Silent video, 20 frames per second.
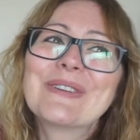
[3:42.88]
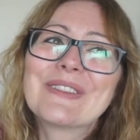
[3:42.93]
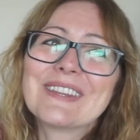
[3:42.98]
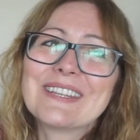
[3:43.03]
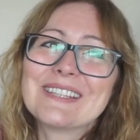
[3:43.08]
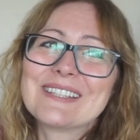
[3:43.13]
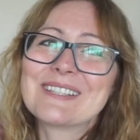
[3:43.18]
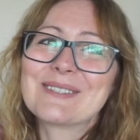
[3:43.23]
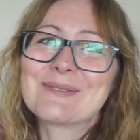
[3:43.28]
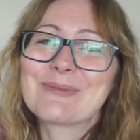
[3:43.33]
but
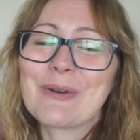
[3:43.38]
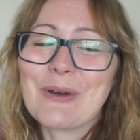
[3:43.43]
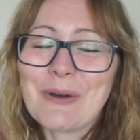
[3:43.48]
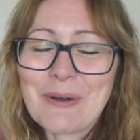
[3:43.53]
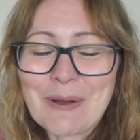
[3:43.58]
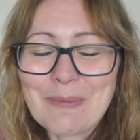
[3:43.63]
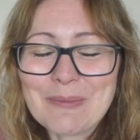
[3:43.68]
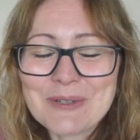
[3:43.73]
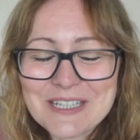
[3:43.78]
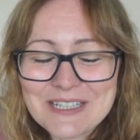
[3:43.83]
this is what
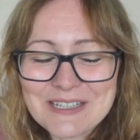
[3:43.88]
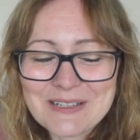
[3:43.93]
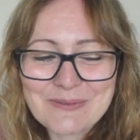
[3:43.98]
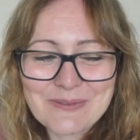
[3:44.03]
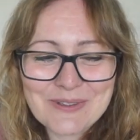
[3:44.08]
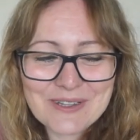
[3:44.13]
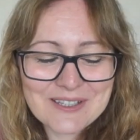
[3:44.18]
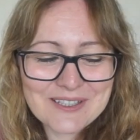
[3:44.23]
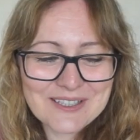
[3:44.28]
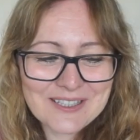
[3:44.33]
I'm dealing
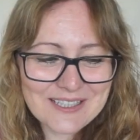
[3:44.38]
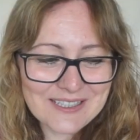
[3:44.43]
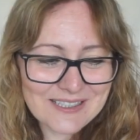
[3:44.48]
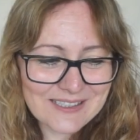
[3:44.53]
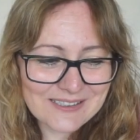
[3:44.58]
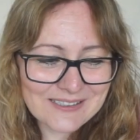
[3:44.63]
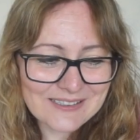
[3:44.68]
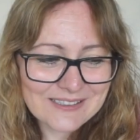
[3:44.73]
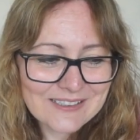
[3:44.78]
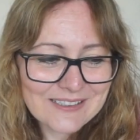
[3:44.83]
with
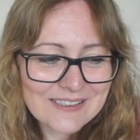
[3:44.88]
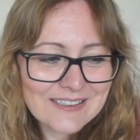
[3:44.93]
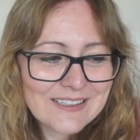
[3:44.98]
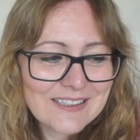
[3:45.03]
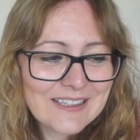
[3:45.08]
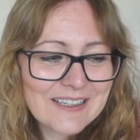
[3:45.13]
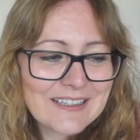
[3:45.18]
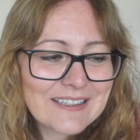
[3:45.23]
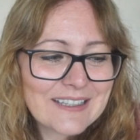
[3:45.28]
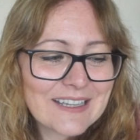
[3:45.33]
today.
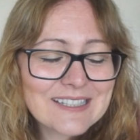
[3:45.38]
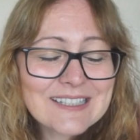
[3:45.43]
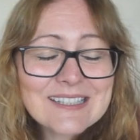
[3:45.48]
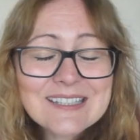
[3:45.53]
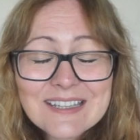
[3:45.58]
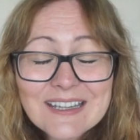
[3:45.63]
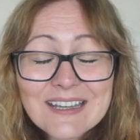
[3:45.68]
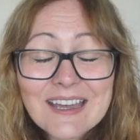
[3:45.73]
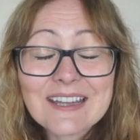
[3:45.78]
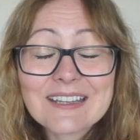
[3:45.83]

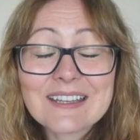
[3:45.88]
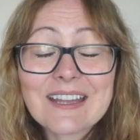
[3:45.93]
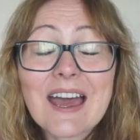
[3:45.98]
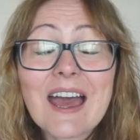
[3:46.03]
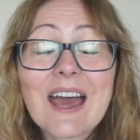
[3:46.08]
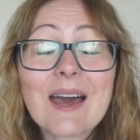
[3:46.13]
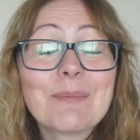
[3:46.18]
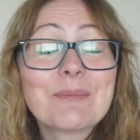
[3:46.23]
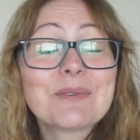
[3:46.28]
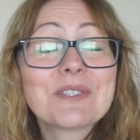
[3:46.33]
Yesterday I had the
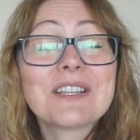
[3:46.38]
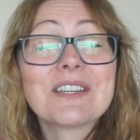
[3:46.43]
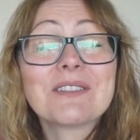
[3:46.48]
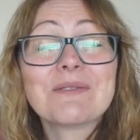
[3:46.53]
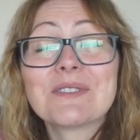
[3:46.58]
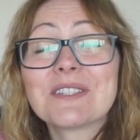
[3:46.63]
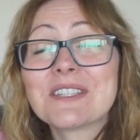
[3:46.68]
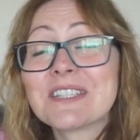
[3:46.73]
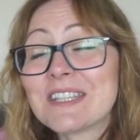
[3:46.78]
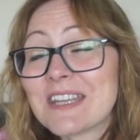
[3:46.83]

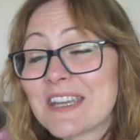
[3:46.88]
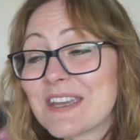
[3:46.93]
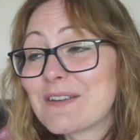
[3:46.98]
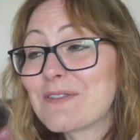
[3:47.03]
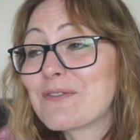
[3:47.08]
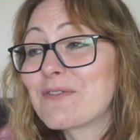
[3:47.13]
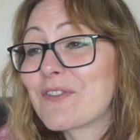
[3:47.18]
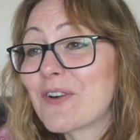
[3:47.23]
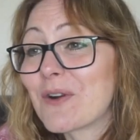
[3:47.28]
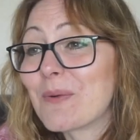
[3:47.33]
absolute day
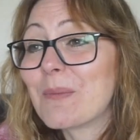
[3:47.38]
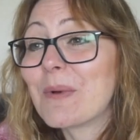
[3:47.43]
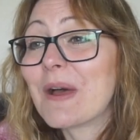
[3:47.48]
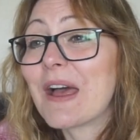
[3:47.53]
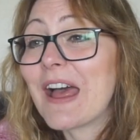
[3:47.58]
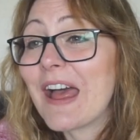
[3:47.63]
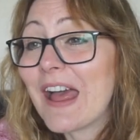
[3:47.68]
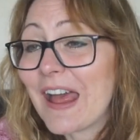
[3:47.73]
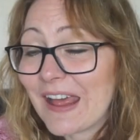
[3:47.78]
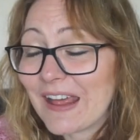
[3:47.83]
from
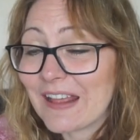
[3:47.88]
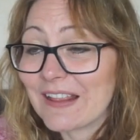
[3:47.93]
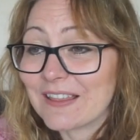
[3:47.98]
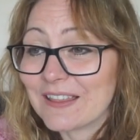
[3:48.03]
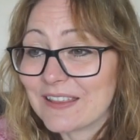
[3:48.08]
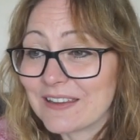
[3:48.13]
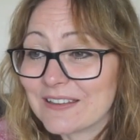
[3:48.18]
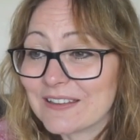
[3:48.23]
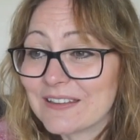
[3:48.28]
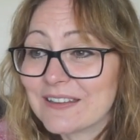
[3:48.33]

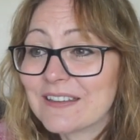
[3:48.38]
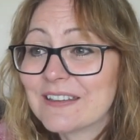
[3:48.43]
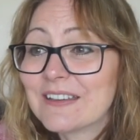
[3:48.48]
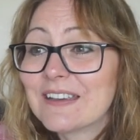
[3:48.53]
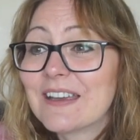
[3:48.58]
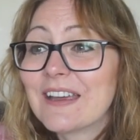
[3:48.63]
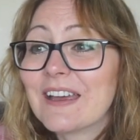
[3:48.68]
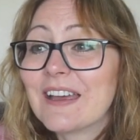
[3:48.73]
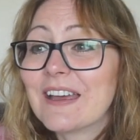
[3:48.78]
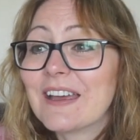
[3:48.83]
hell.
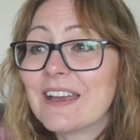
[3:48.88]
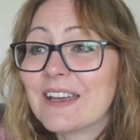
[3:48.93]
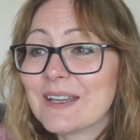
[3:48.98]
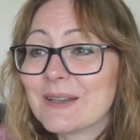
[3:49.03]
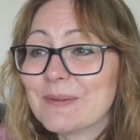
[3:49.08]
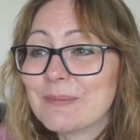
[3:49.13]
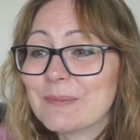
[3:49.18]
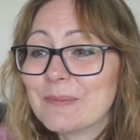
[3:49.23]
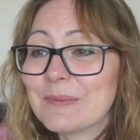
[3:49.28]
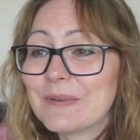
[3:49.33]

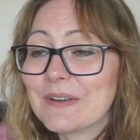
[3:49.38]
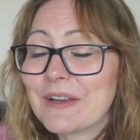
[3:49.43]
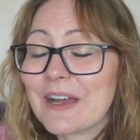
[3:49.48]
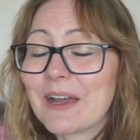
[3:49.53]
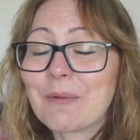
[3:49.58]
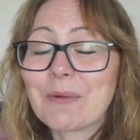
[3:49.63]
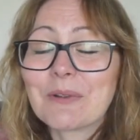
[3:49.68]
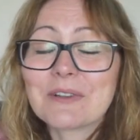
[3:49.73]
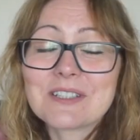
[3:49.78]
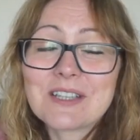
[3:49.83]
Um,
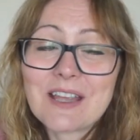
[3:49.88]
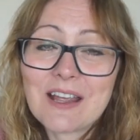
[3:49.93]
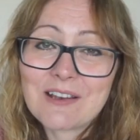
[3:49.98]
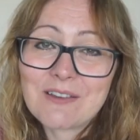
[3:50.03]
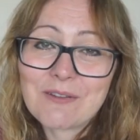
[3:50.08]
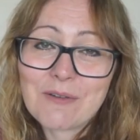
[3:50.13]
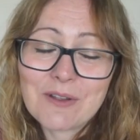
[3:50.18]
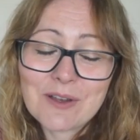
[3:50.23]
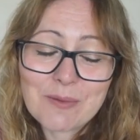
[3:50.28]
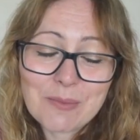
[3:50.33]
I will tell
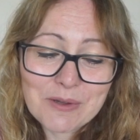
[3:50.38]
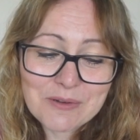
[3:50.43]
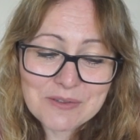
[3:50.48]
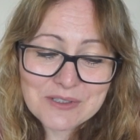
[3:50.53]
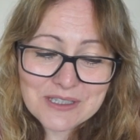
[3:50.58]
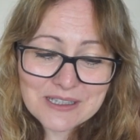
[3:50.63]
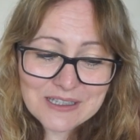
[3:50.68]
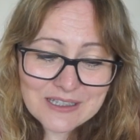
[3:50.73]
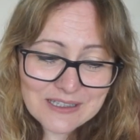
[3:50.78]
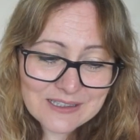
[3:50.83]
you all
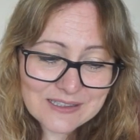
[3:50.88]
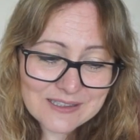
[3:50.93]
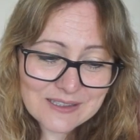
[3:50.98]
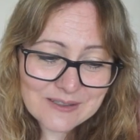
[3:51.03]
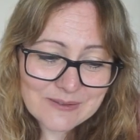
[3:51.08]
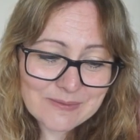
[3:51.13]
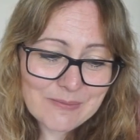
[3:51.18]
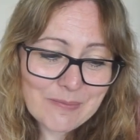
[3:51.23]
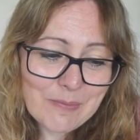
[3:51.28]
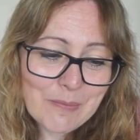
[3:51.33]
about it
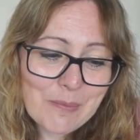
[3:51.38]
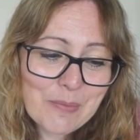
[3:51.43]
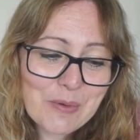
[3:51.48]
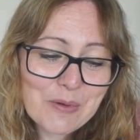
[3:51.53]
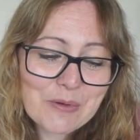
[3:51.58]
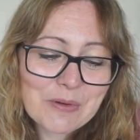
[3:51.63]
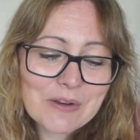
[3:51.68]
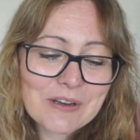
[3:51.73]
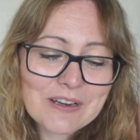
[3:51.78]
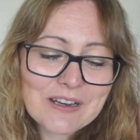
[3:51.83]
later,
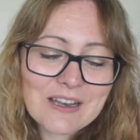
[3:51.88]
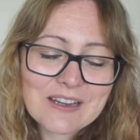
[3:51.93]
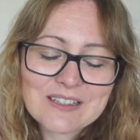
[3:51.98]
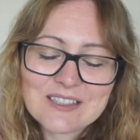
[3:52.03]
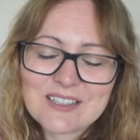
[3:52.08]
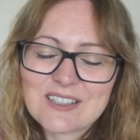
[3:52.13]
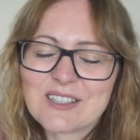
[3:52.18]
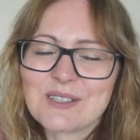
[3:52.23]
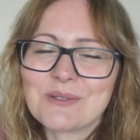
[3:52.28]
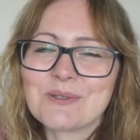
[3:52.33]
but
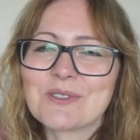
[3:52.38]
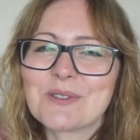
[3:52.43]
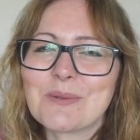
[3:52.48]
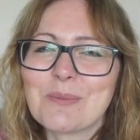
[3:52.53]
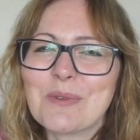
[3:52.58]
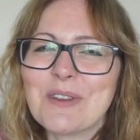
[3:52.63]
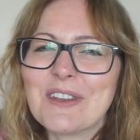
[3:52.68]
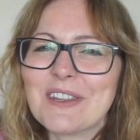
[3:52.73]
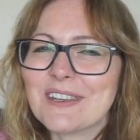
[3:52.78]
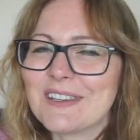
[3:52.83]
let's do
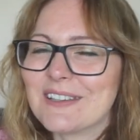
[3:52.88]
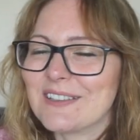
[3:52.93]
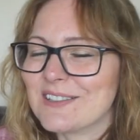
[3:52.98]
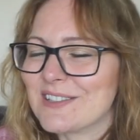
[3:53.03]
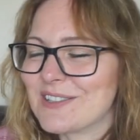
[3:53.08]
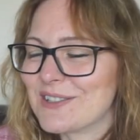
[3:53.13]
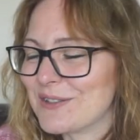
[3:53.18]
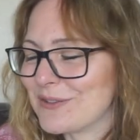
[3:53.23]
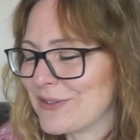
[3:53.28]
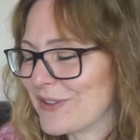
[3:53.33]
some knitting
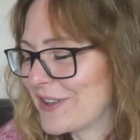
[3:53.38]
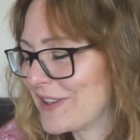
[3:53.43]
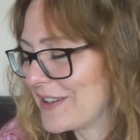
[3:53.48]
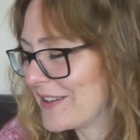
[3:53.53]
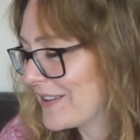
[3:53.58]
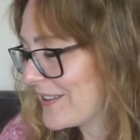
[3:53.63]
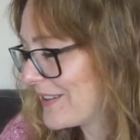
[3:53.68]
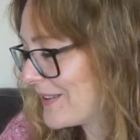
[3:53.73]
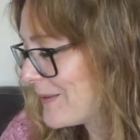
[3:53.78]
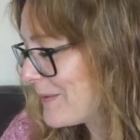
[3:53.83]
stuff, I
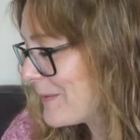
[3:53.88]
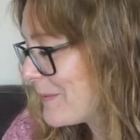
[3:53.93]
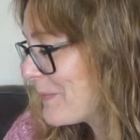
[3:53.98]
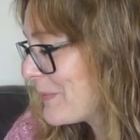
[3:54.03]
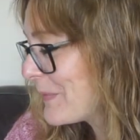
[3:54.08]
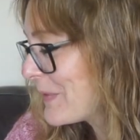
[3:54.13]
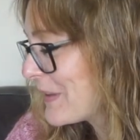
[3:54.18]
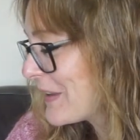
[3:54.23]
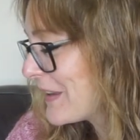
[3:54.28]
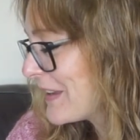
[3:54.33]
think.
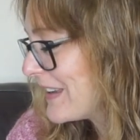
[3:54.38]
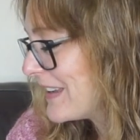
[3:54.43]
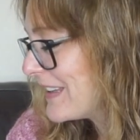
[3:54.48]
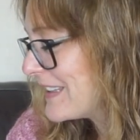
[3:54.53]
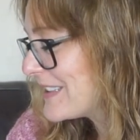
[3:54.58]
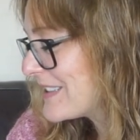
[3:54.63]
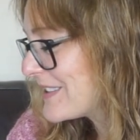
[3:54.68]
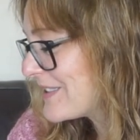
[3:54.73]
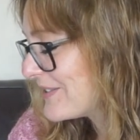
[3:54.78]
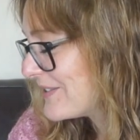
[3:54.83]

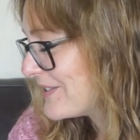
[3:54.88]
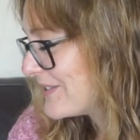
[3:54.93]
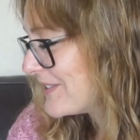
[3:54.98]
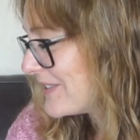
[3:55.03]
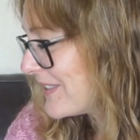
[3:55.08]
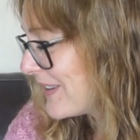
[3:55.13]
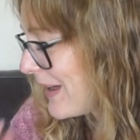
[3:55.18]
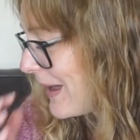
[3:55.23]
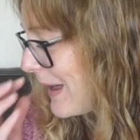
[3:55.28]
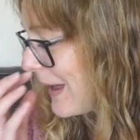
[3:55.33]

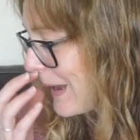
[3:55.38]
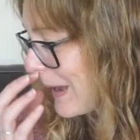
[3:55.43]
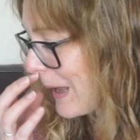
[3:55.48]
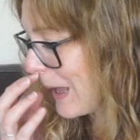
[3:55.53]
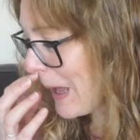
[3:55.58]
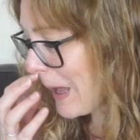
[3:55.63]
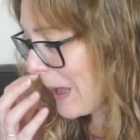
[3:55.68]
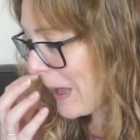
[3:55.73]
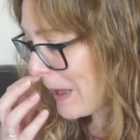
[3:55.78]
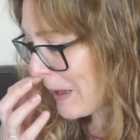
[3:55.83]
So I
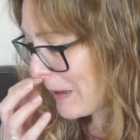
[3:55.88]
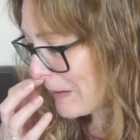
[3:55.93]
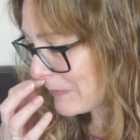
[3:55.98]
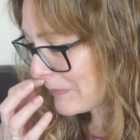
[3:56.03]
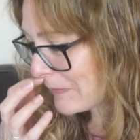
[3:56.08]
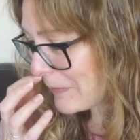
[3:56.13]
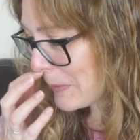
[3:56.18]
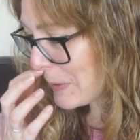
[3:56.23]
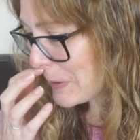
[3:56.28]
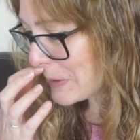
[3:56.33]
have